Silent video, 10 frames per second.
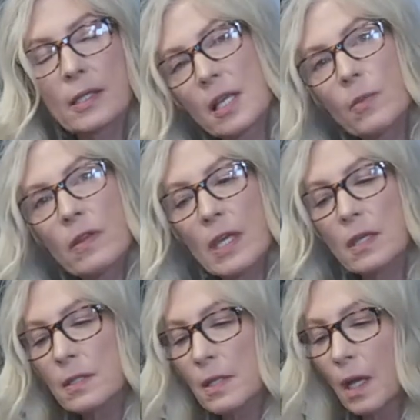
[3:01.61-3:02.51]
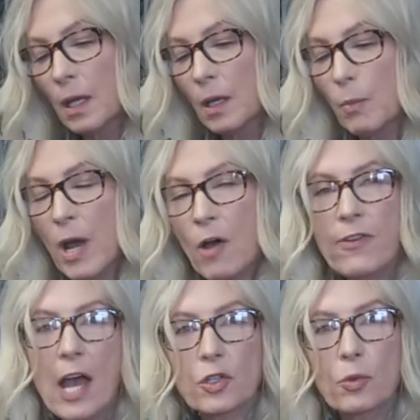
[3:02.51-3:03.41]
some of these
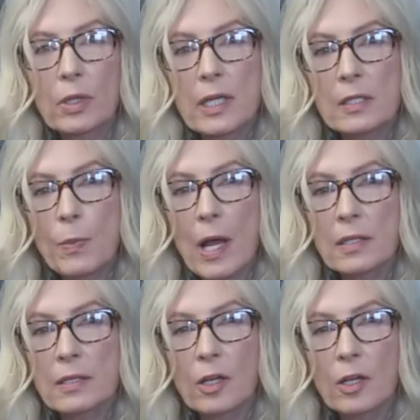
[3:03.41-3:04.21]
myofascial release balls.